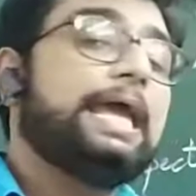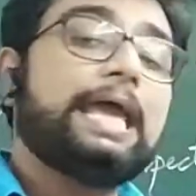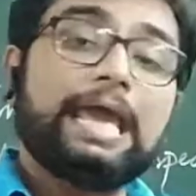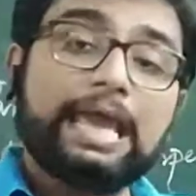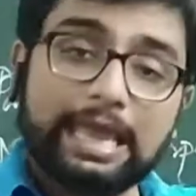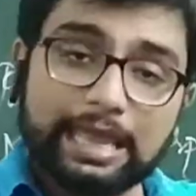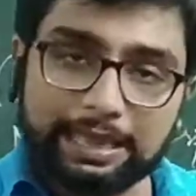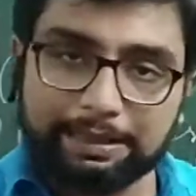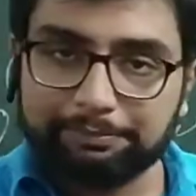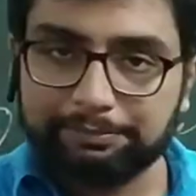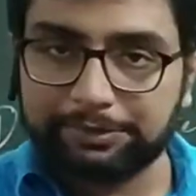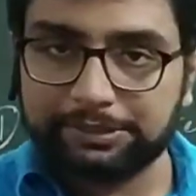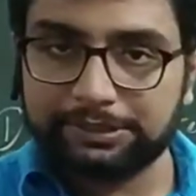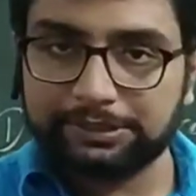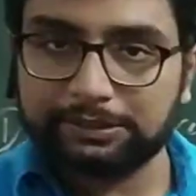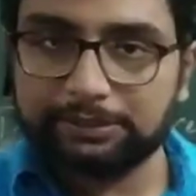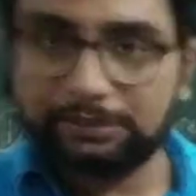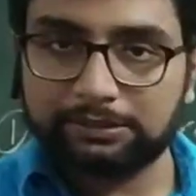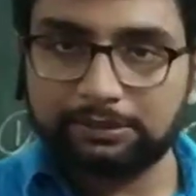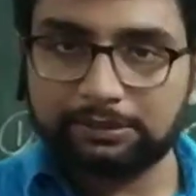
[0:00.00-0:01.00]

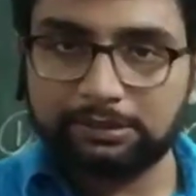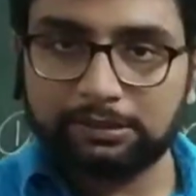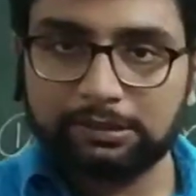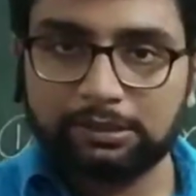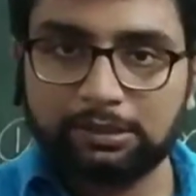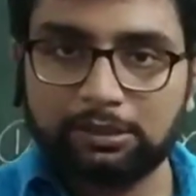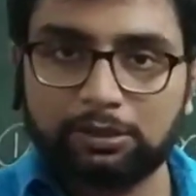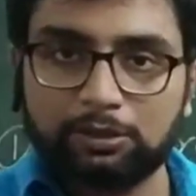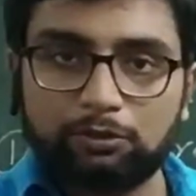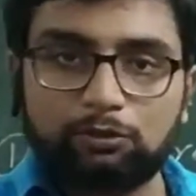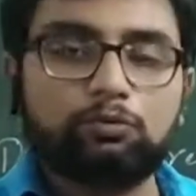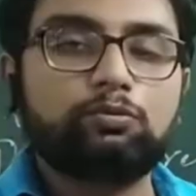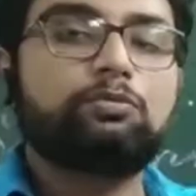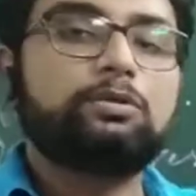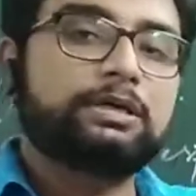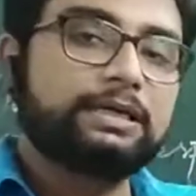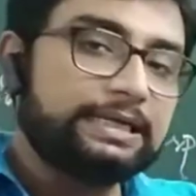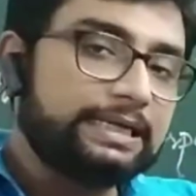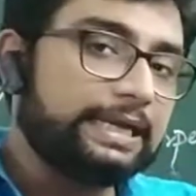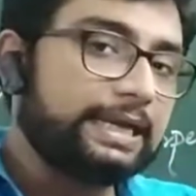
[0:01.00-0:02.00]
aimed
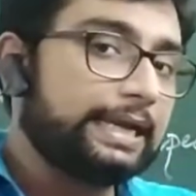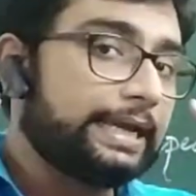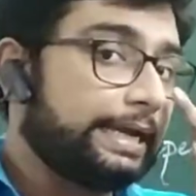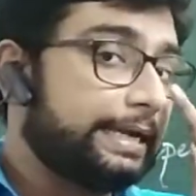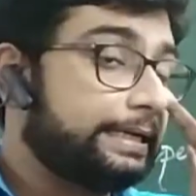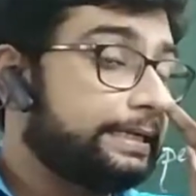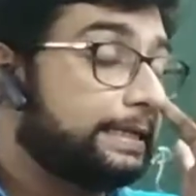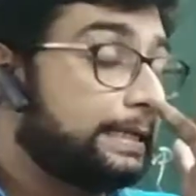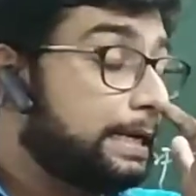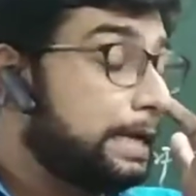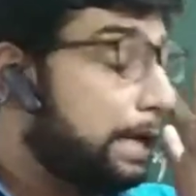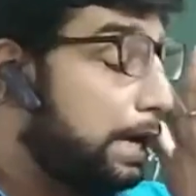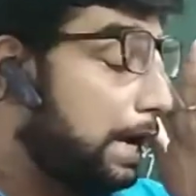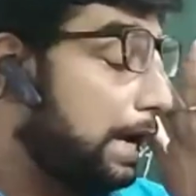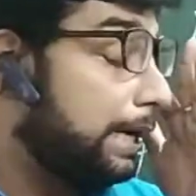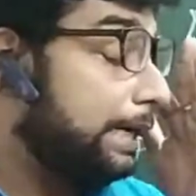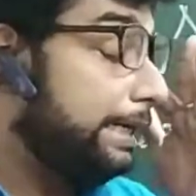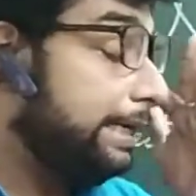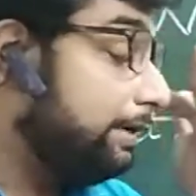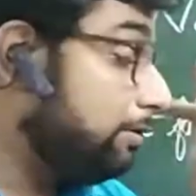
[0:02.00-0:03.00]
to create
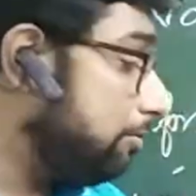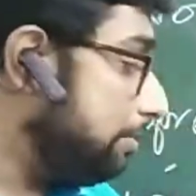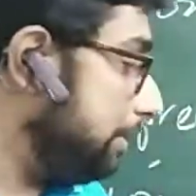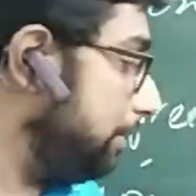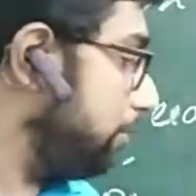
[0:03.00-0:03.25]
a new